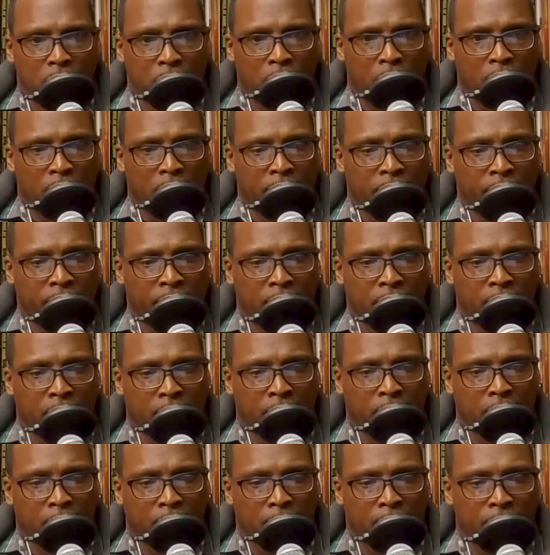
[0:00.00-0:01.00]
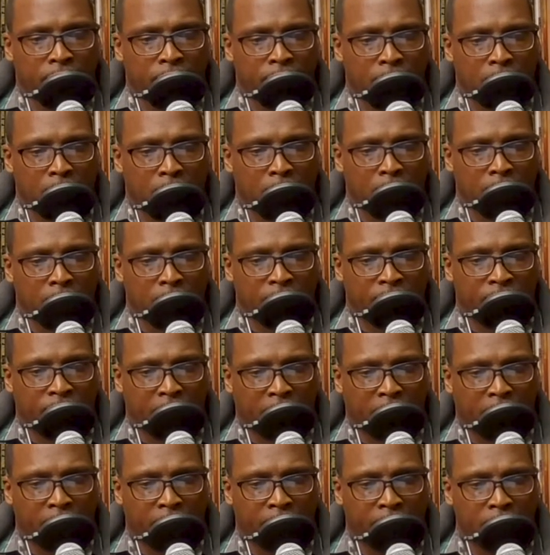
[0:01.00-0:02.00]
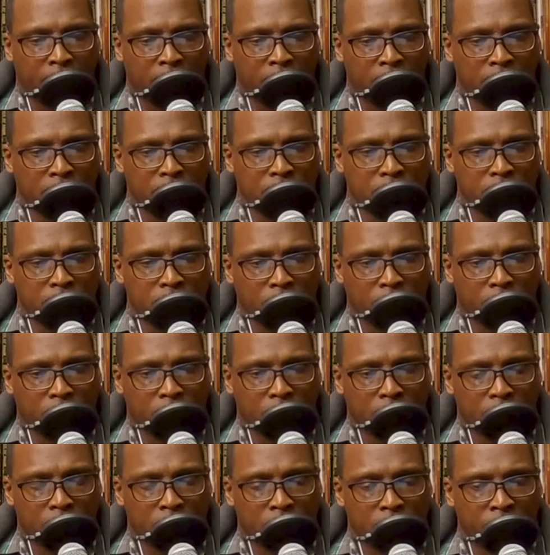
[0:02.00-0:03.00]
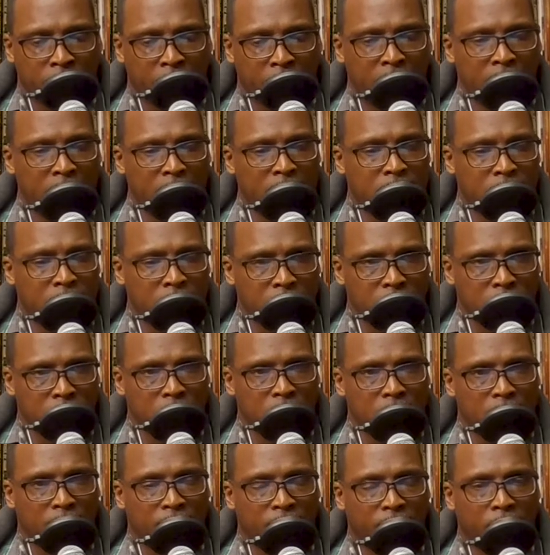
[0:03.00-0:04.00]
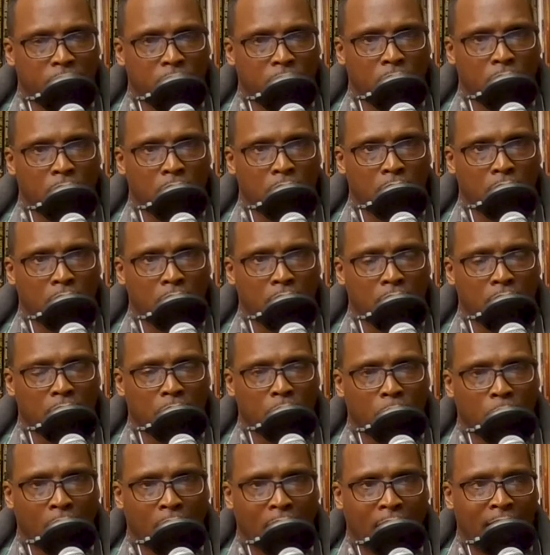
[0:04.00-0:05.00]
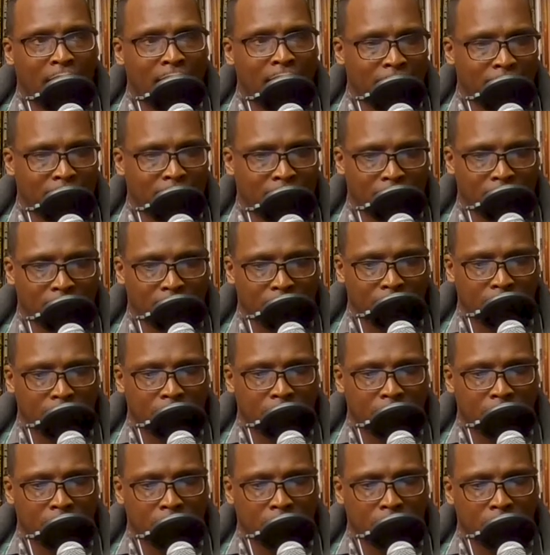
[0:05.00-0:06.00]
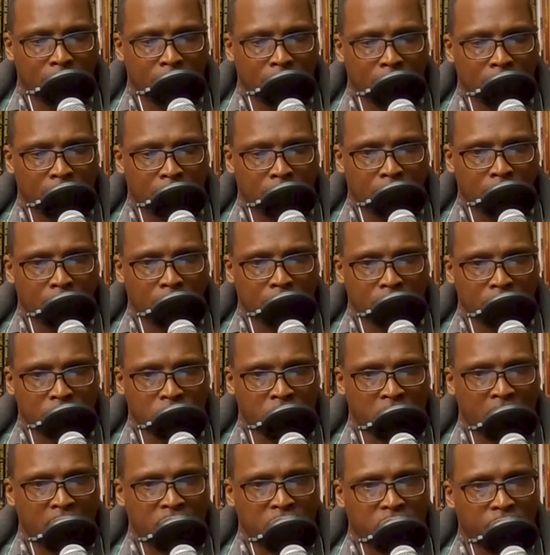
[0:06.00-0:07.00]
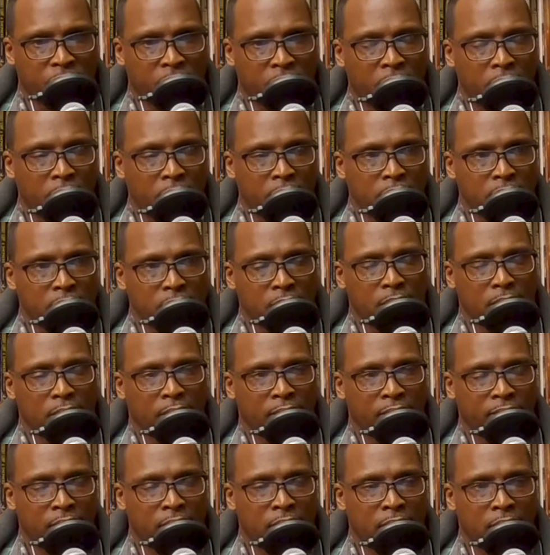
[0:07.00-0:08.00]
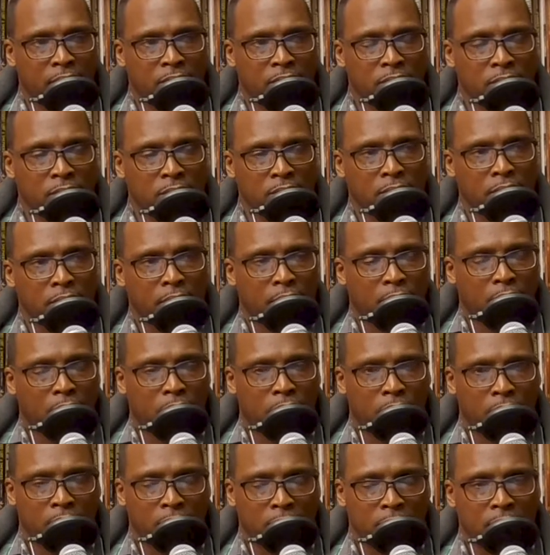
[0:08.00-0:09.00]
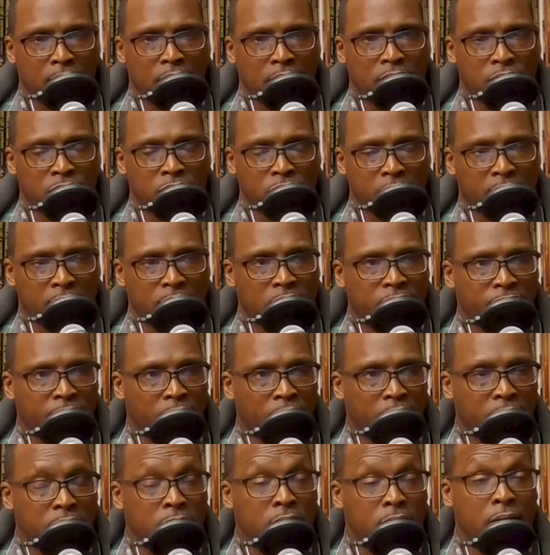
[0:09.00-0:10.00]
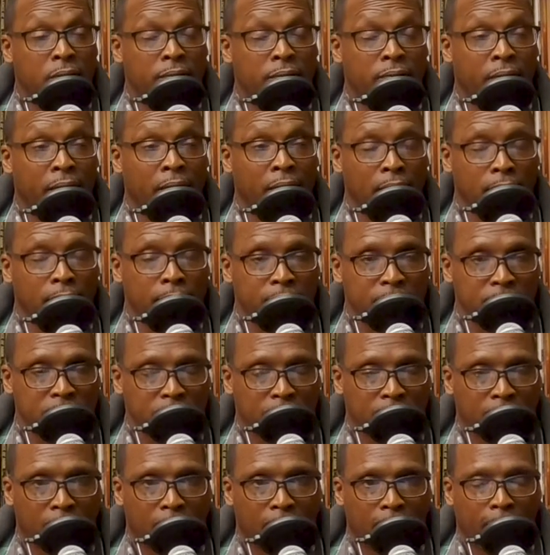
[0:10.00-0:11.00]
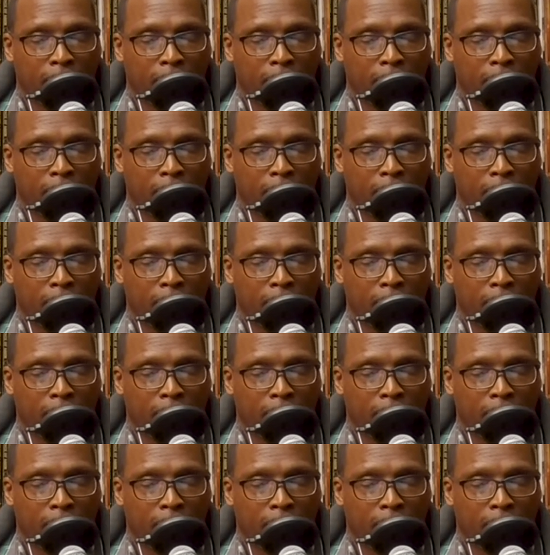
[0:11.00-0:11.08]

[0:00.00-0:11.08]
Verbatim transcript: you know, there are various reasons for why a transference of addiction or addiction transference develops.